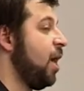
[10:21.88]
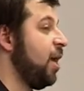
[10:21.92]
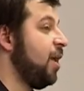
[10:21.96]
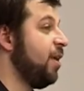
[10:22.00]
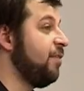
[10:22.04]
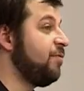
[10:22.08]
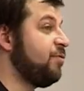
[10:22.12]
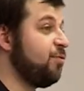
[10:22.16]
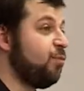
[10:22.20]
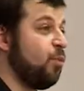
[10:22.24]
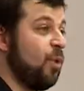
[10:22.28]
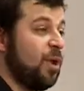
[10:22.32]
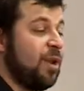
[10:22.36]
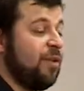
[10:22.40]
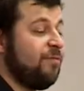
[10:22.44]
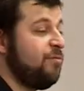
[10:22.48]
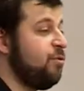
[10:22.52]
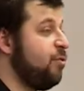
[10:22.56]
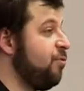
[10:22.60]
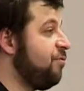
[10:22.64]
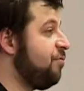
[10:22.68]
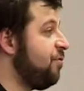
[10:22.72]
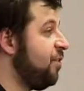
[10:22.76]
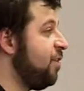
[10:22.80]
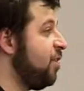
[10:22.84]
If one of
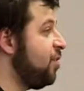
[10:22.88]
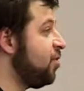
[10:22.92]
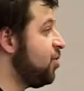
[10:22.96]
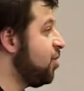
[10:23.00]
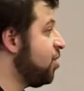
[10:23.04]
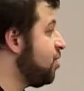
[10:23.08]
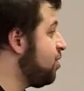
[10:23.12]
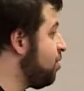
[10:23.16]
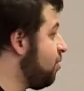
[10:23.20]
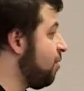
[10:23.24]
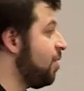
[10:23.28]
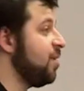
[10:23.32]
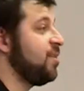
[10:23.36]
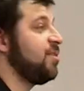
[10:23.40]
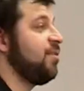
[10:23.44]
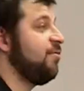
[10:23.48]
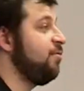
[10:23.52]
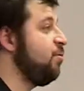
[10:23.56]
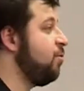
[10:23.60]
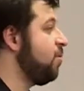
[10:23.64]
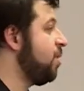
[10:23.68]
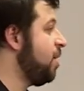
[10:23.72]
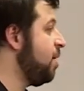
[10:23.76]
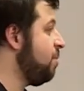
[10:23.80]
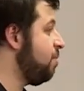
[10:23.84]
you finishes, the rest of
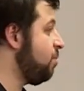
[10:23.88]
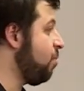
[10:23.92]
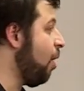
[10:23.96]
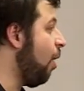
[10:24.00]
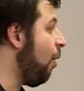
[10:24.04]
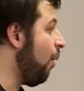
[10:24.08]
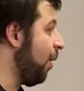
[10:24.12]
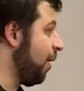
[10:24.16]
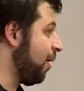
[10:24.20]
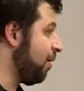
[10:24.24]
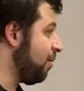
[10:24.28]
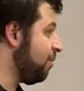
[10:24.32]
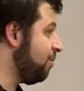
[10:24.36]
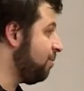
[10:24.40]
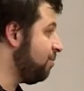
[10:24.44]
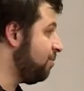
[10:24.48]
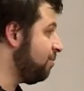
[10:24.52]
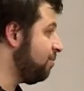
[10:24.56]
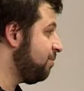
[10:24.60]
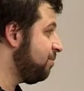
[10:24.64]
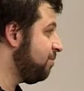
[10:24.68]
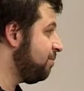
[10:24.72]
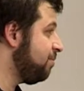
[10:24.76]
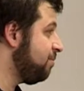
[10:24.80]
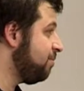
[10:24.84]
you keep going.
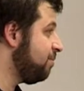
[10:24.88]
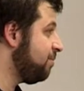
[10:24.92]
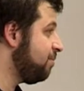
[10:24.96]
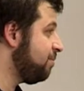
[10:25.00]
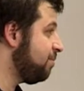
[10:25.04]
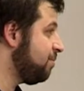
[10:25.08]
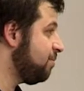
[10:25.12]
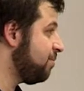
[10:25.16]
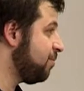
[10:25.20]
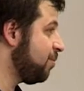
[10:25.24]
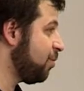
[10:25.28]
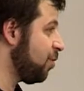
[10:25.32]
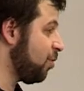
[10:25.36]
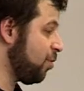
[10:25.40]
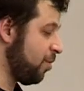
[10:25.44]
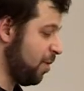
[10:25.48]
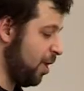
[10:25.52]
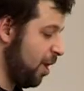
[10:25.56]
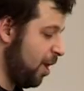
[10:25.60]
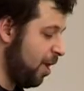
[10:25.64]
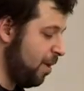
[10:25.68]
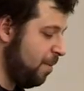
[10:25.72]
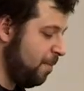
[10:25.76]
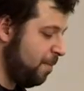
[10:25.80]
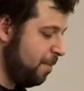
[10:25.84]

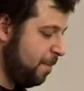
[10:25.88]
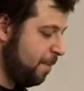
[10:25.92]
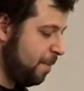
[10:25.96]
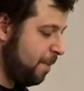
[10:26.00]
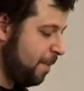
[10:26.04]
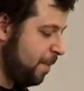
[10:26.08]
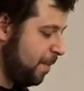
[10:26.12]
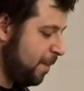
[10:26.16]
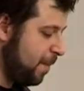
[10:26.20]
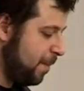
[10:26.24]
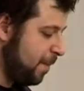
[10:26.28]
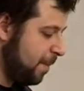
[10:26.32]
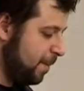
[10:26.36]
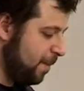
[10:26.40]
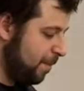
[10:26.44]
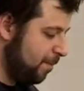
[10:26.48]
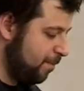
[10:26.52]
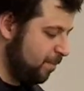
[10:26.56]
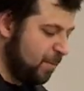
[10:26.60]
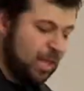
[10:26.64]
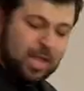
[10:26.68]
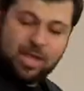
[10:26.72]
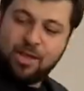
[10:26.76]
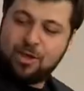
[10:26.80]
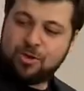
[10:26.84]
Okay?
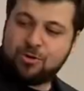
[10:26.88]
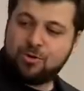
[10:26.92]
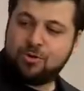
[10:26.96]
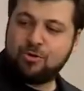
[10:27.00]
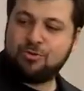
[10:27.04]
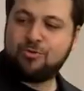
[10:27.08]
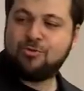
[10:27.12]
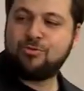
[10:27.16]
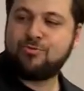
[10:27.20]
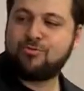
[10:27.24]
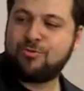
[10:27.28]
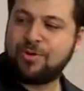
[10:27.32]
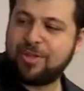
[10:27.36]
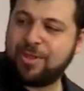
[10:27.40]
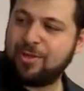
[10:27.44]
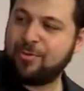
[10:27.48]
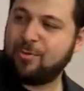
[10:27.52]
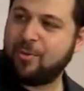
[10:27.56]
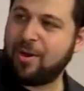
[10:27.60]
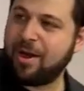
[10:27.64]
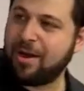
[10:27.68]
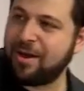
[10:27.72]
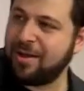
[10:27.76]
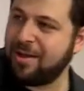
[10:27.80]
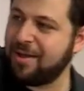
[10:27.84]
you really
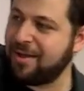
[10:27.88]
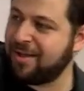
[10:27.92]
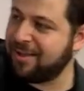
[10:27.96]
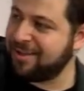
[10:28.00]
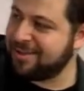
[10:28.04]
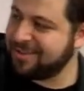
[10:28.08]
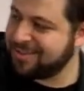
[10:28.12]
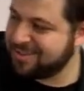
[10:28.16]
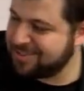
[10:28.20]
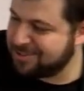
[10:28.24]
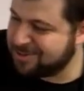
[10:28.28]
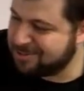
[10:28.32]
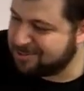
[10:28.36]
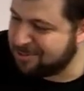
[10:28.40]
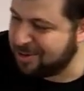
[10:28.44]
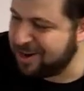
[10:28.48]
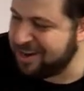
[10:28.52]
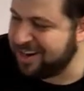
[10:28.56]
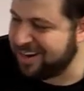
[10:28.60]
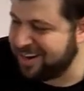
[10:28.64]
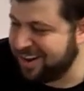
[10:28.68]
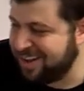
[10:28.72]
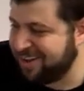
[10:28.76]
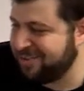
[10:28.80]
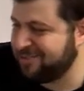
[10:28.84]
want to spread
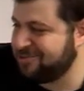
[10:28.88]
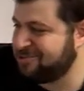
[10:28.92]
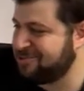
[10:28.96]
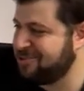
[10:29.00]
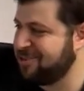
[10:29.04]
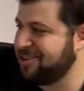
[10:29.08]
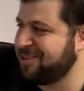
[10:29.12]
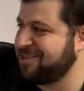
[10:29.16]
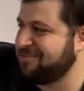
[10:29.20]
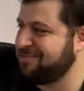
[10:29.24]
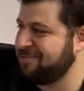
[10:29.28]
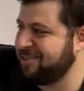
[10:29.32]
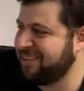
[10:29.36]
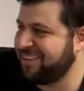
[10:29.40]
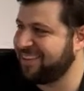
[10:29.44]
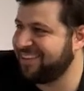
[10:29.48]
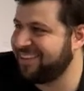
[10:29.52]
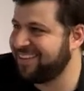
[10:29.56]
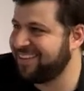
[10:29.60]
it out, trust me.